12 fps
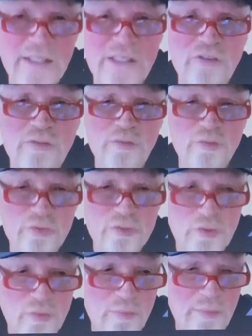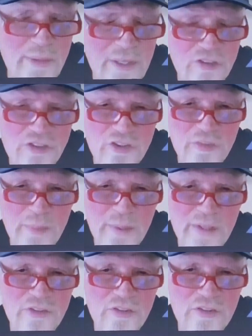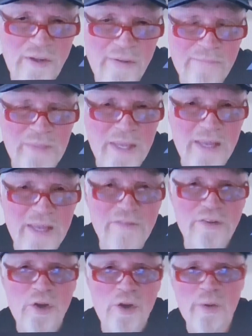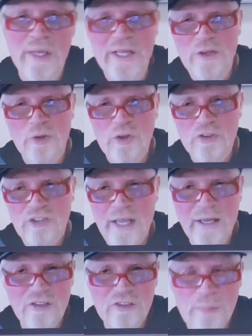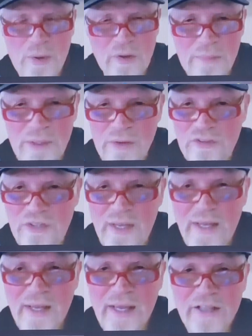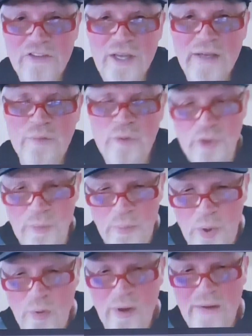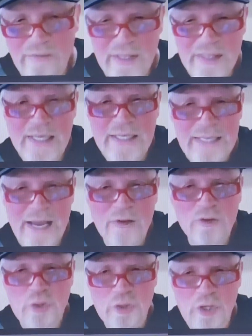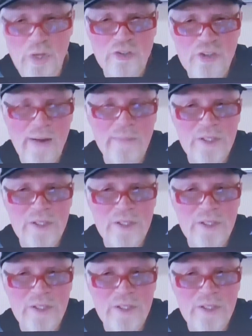these tremendous experiences, even though it looks like it's smoke and mirrors. When you boil everything down to the lowest common